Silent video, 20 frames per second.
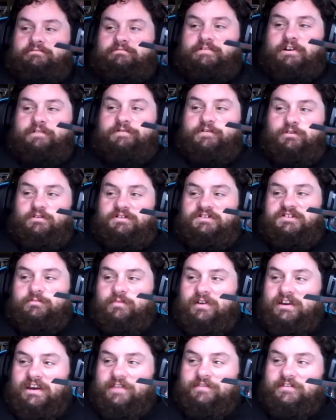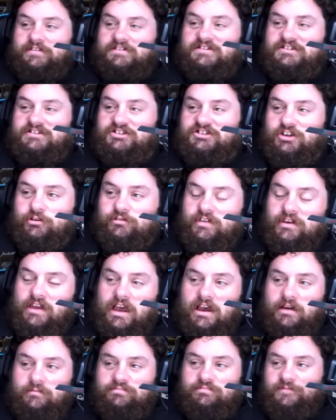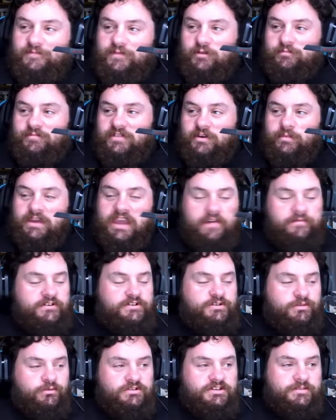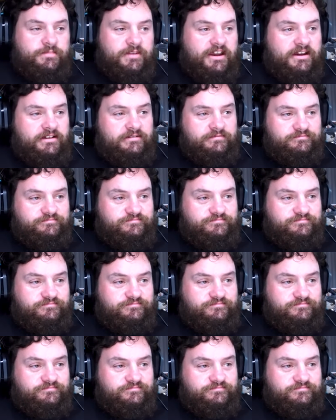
of course, one other show that uh, film that we haven't talked about,